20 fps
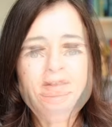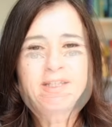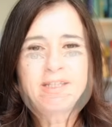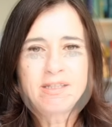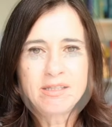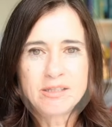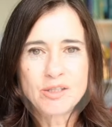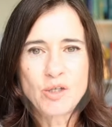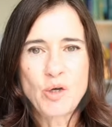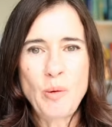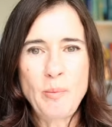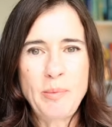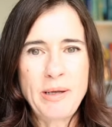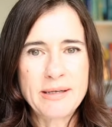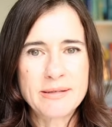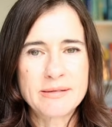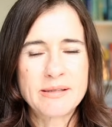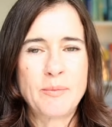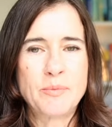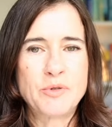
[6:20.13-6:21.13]
This is a
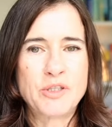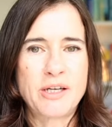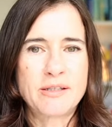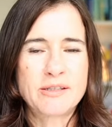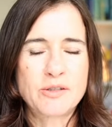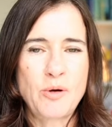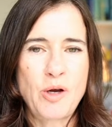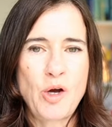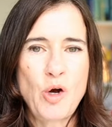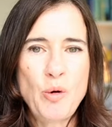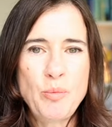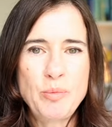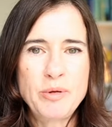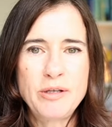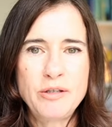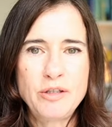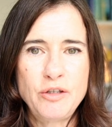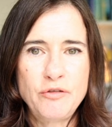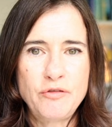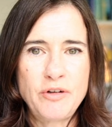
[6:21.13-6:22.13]
complex subject, so I hope
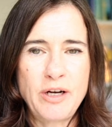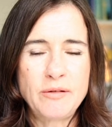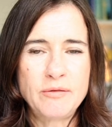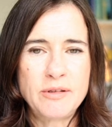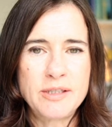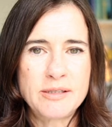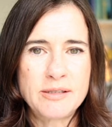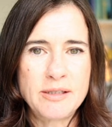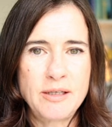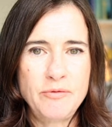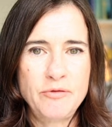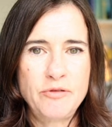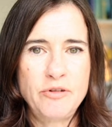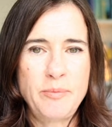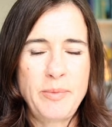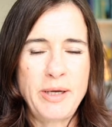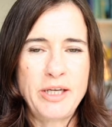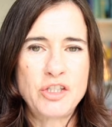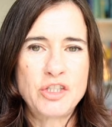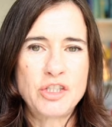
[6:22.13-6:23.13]
that you found this
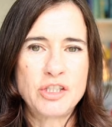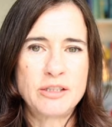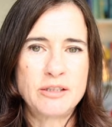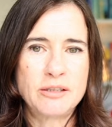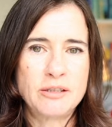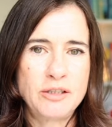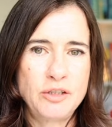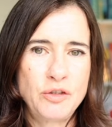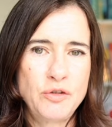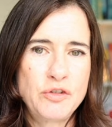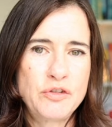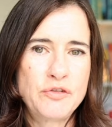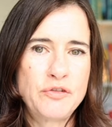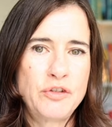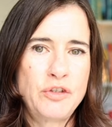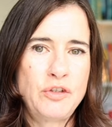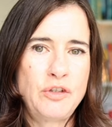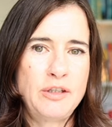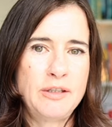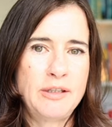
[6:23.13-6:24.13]
information
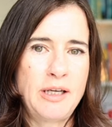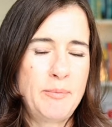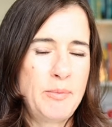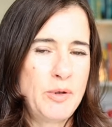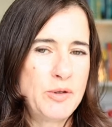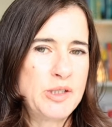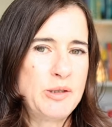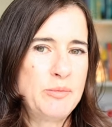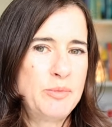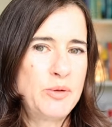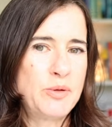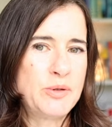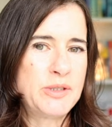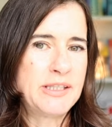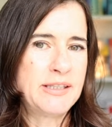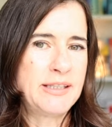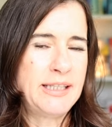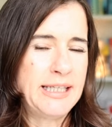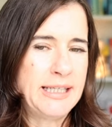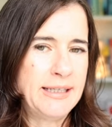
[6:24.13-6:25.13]
useful and most
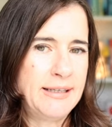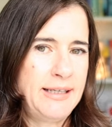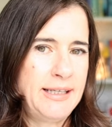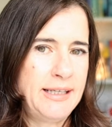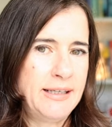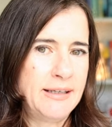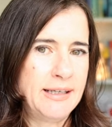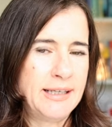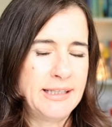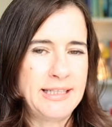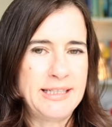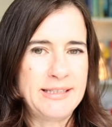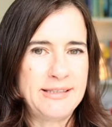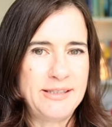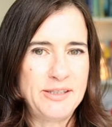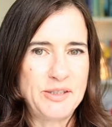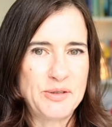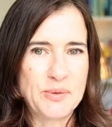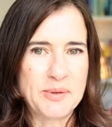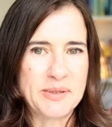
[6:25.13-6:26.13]
importantly clear and
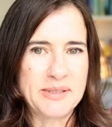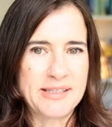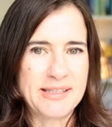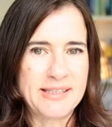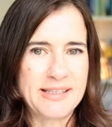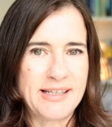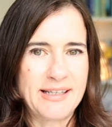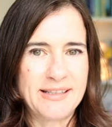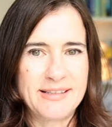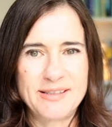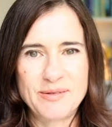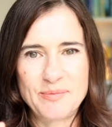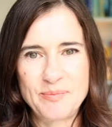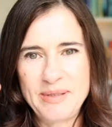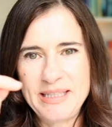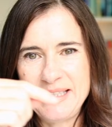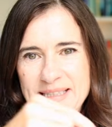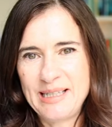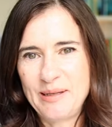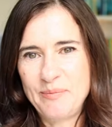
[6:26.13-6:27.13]
easy to understand.
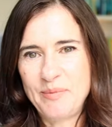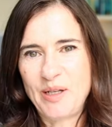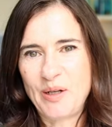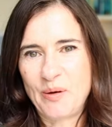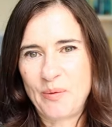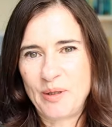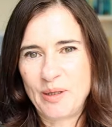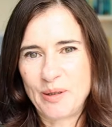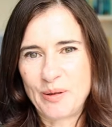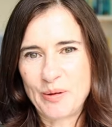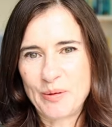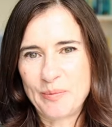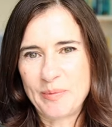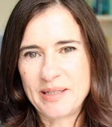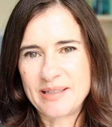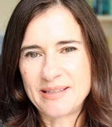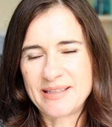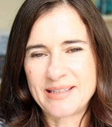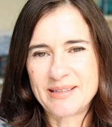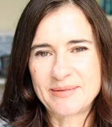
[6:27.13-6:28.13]
Please let me know in the
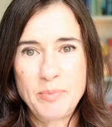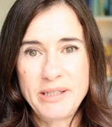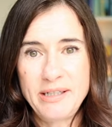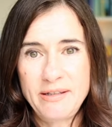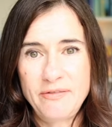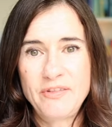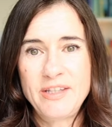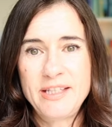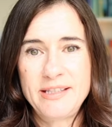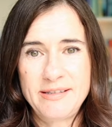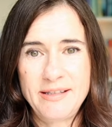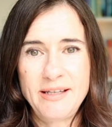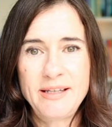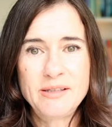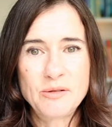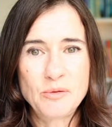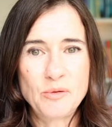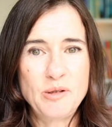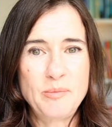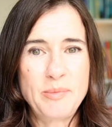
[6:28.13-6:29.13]
comments. But if this
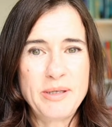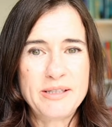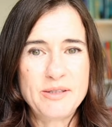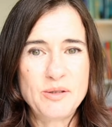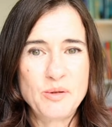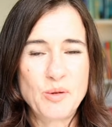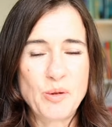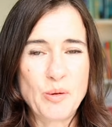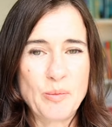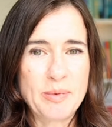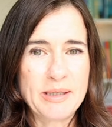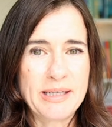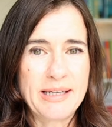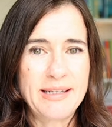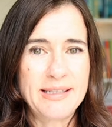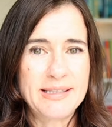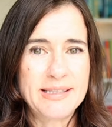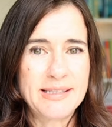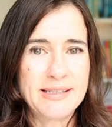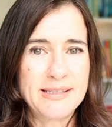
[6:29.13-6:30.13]
is all a bit too
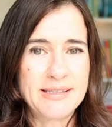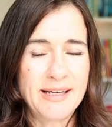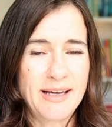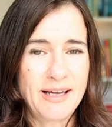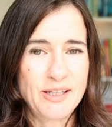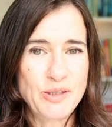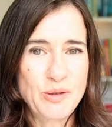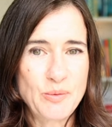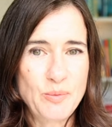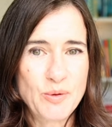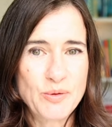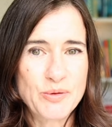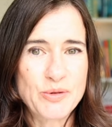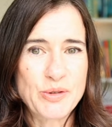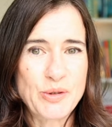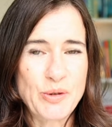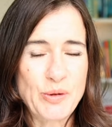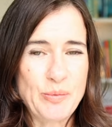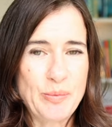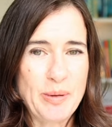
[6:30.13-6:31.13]
complicated and you want
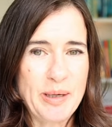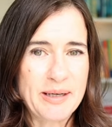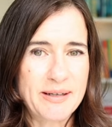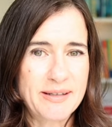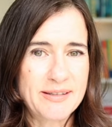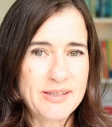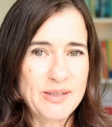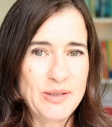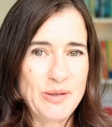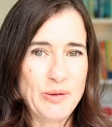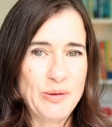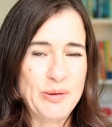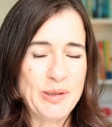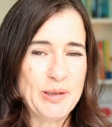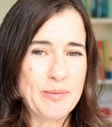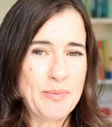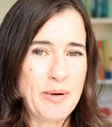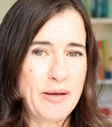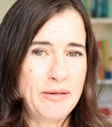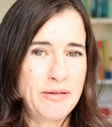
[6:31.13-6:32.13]
to go back to
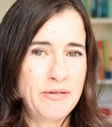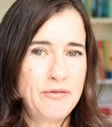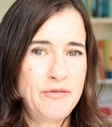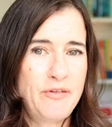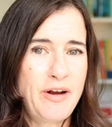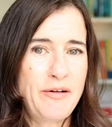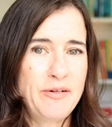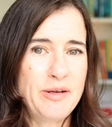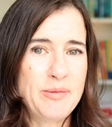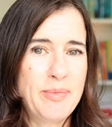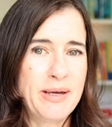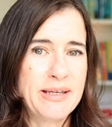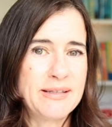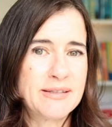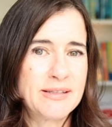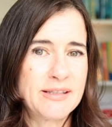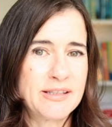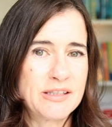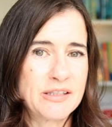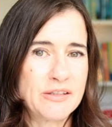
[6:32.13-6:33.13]
learning about the very
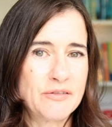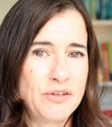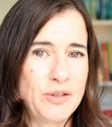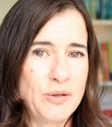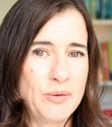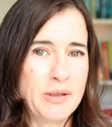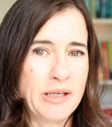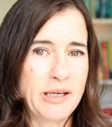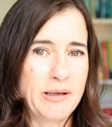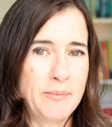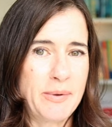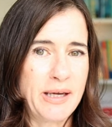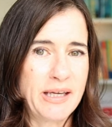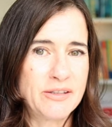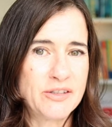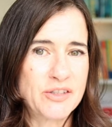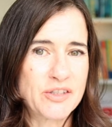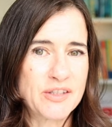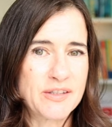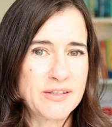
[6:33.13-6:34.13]
basics of UK
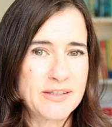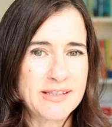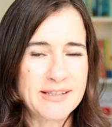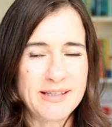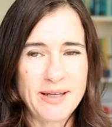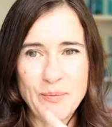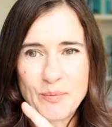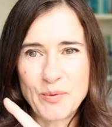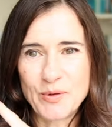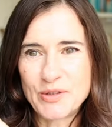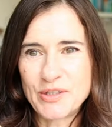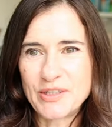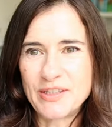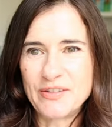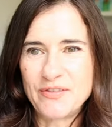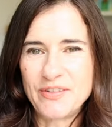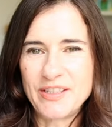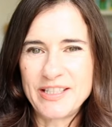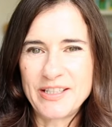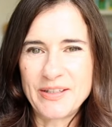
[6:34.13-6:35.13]
pensions, then watch
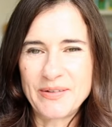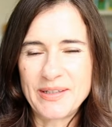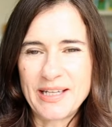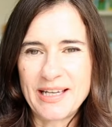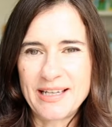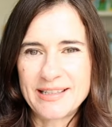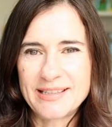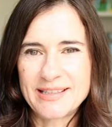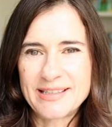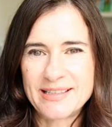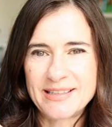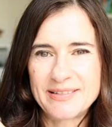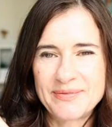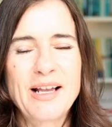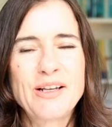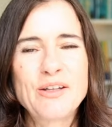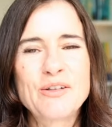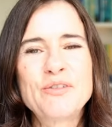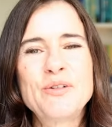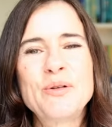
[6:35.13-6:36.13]
this video next.
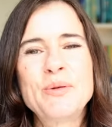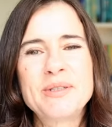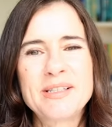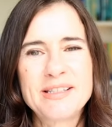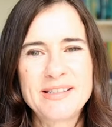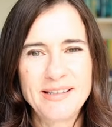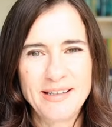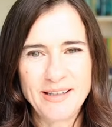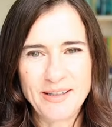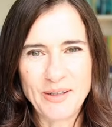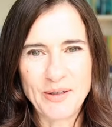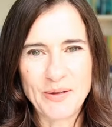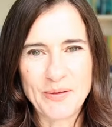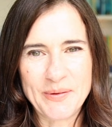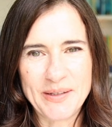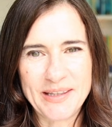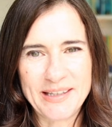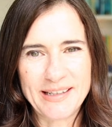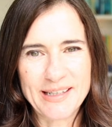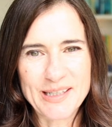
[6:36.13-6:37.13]
I look forward to seeing
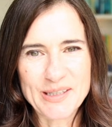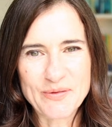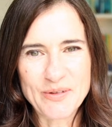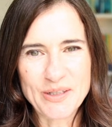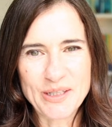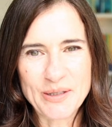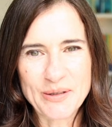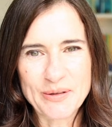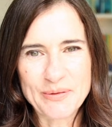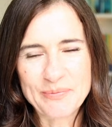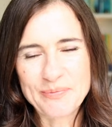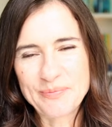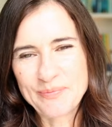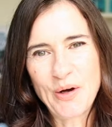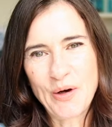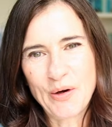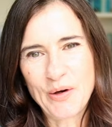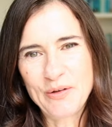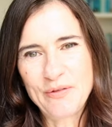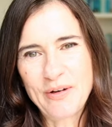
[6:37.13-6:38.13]
you in the next video
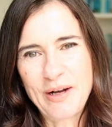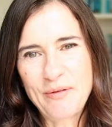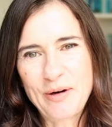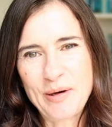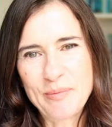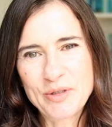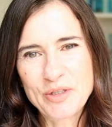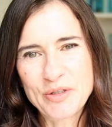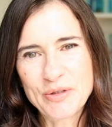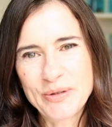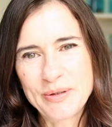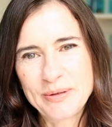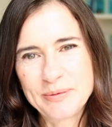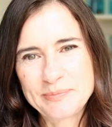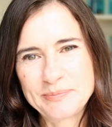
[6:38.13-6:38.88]
hoivar am a tro.